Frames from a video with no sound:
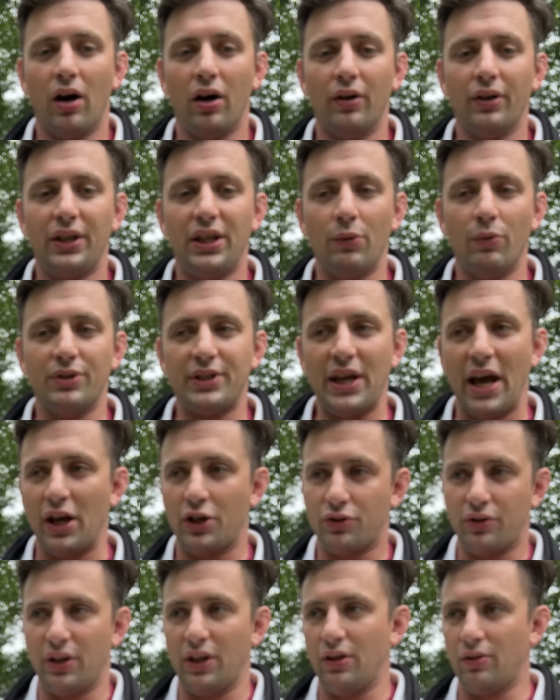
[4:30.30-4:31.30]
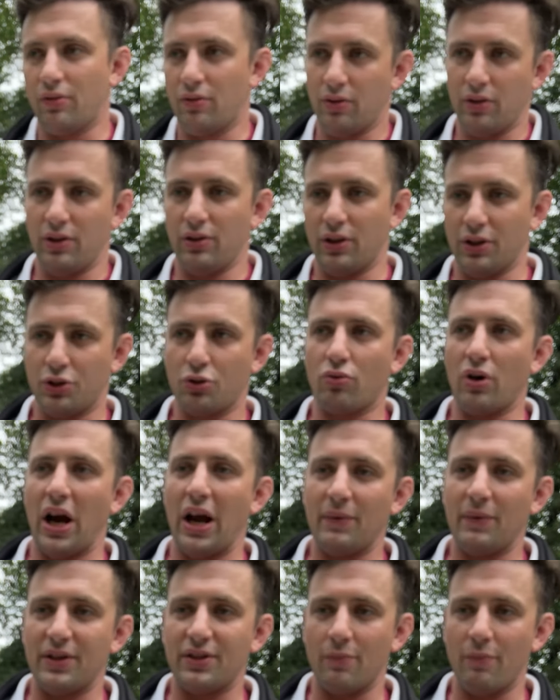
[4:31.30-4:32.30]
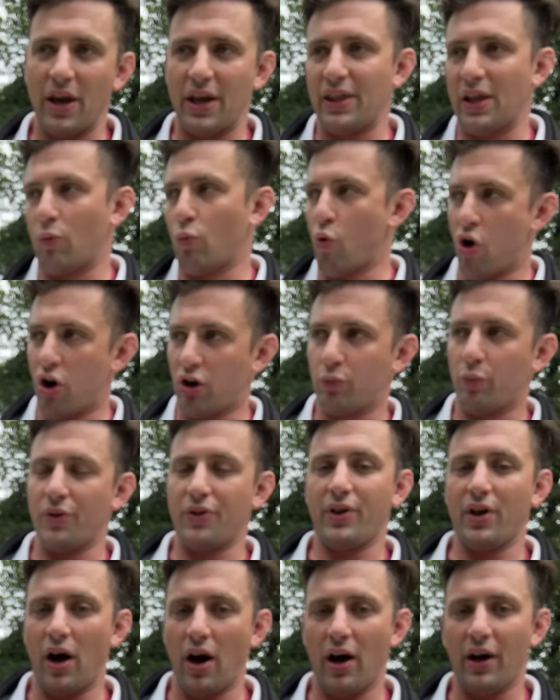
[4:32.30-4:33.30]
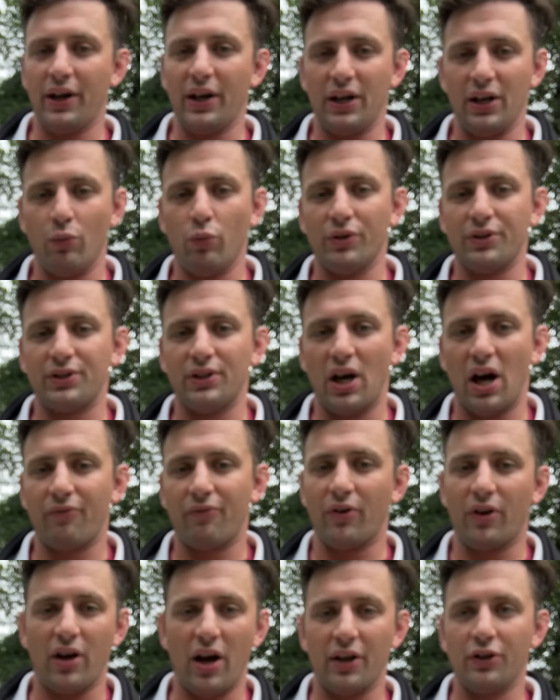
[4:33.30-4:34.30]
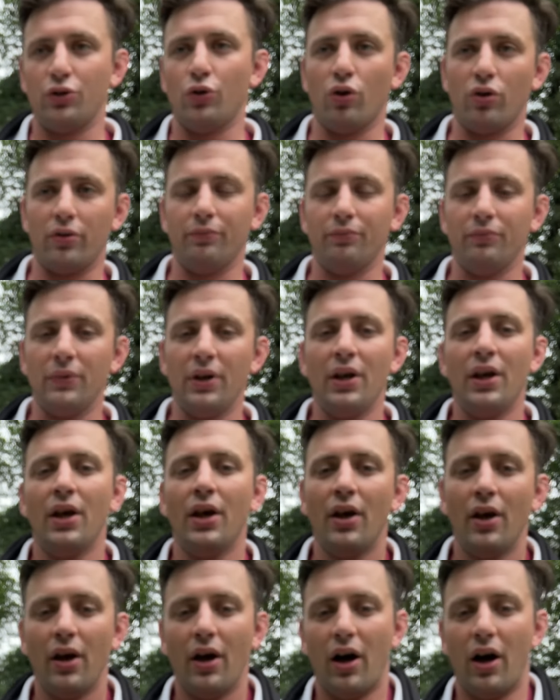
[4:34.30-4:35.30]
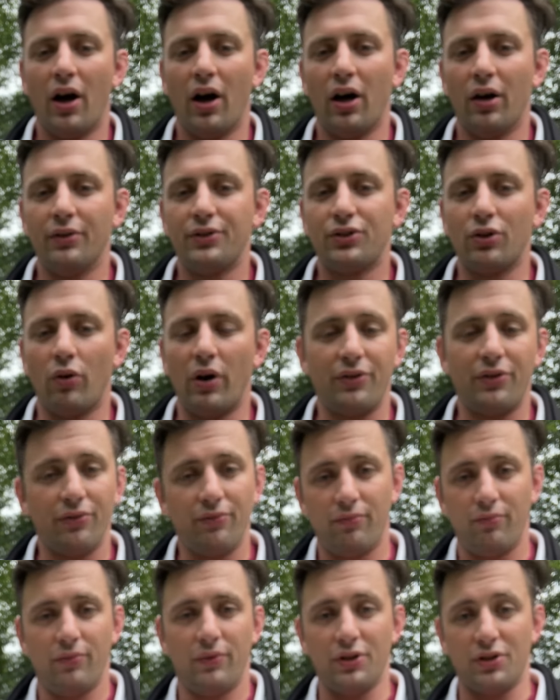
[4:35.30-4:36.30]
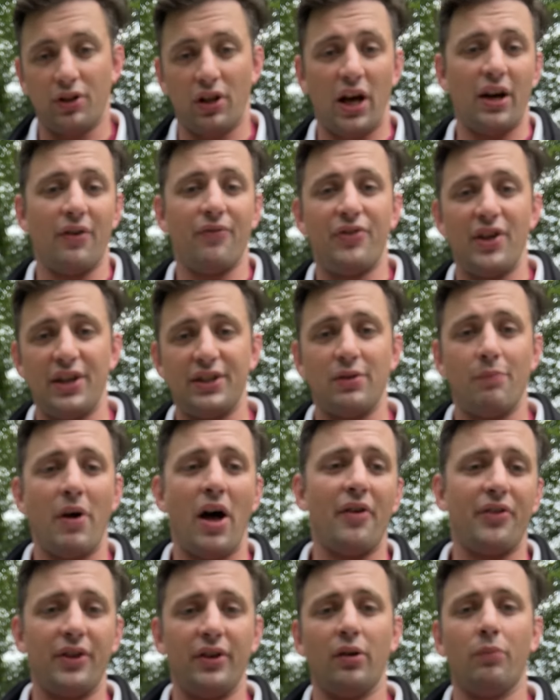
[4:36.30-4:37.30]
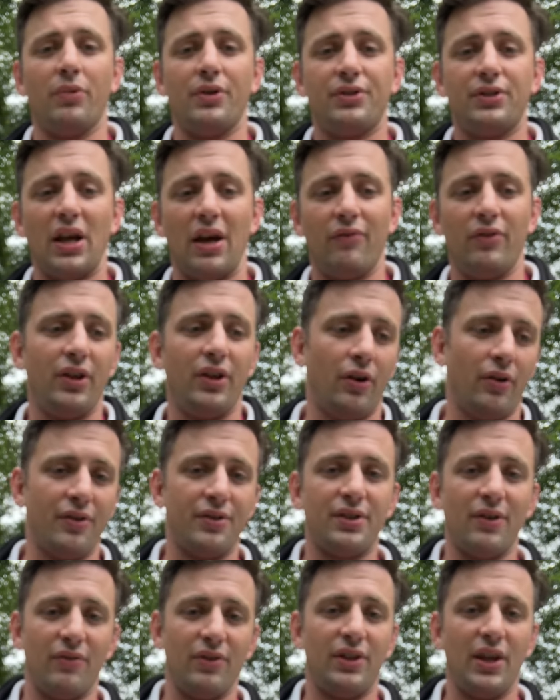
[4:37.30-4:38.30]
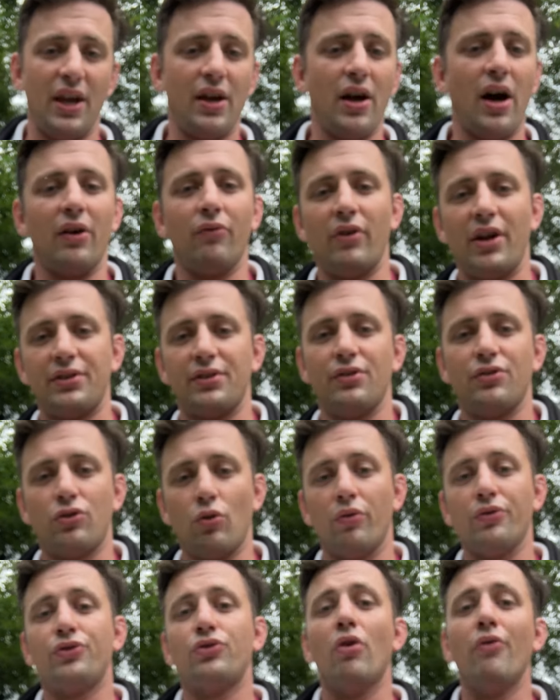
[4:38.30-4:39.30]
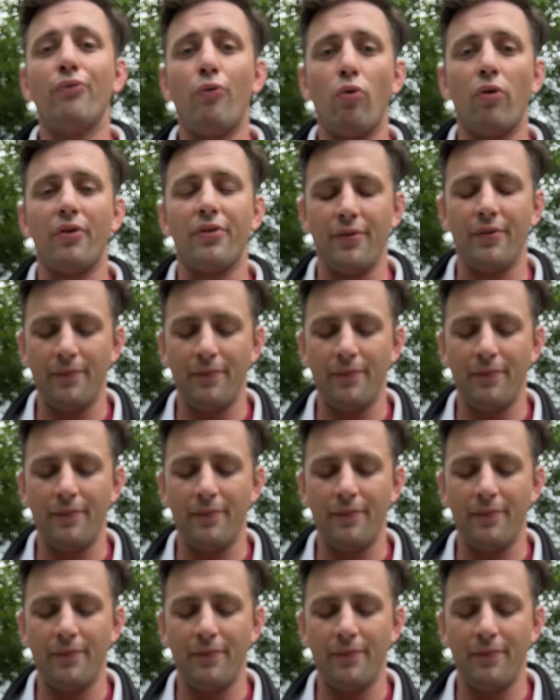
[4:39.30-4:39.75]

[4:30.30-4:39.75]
he was actually described as a man that walked with God, and he was not, for God took him. There's a lot of things about the number 7, the 7th day God rested, so on and so forth.